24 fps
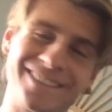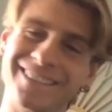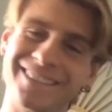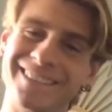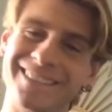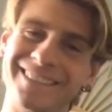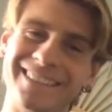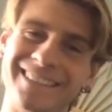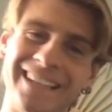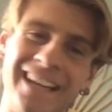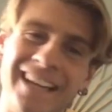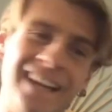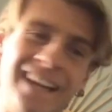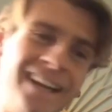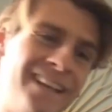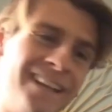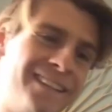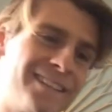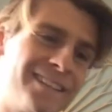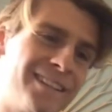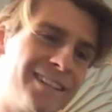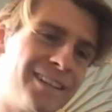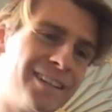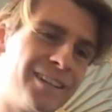And
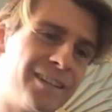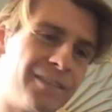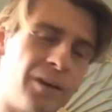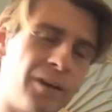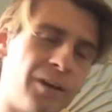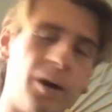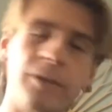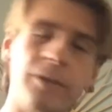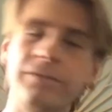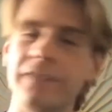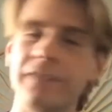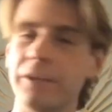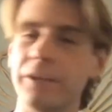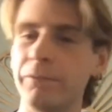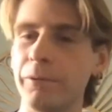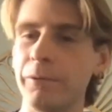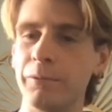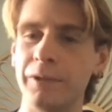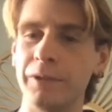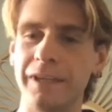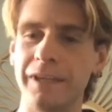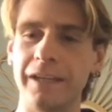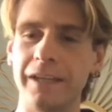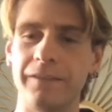often we would
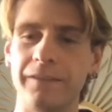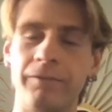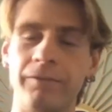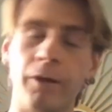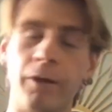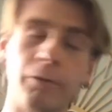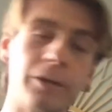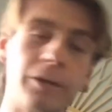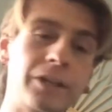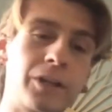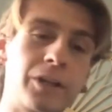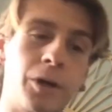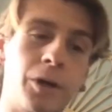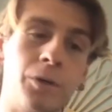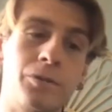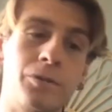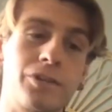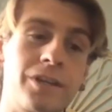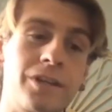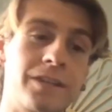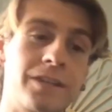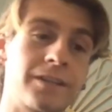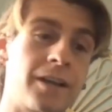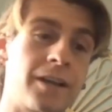get foreign
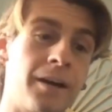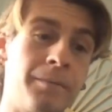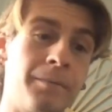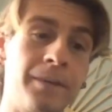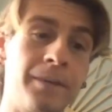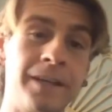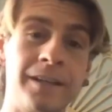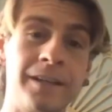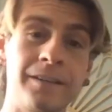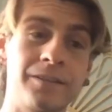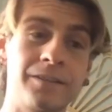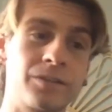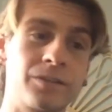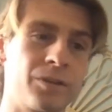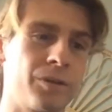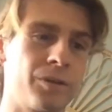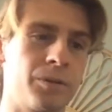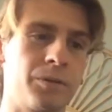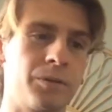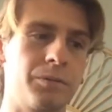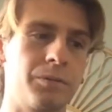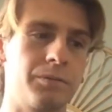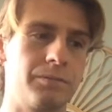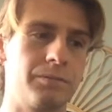coaches coming,
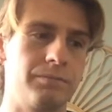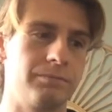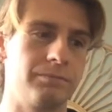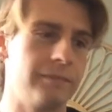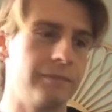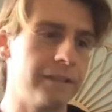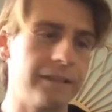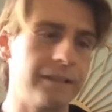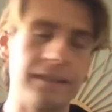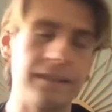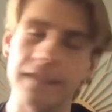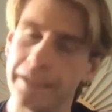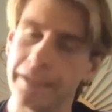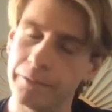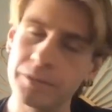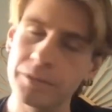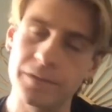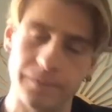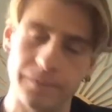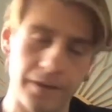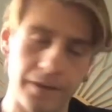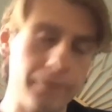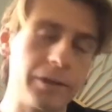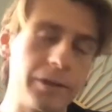so it was
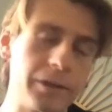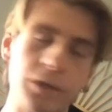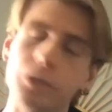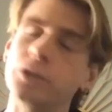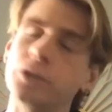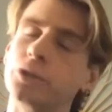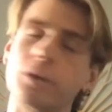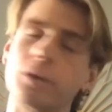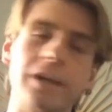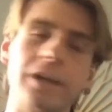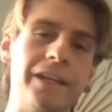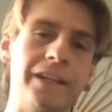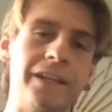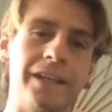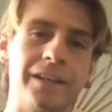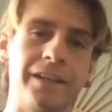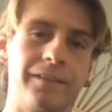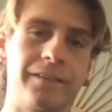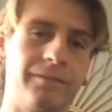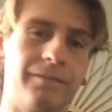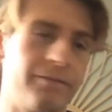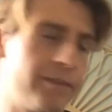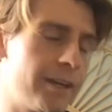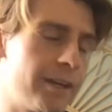very good training,
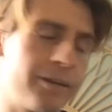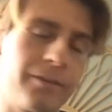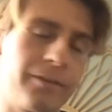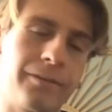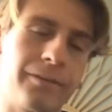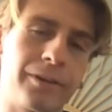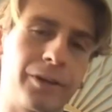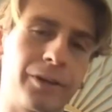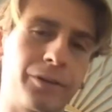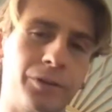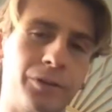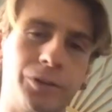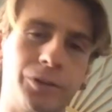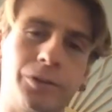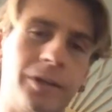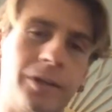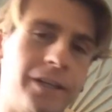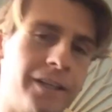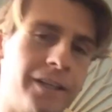very very good training.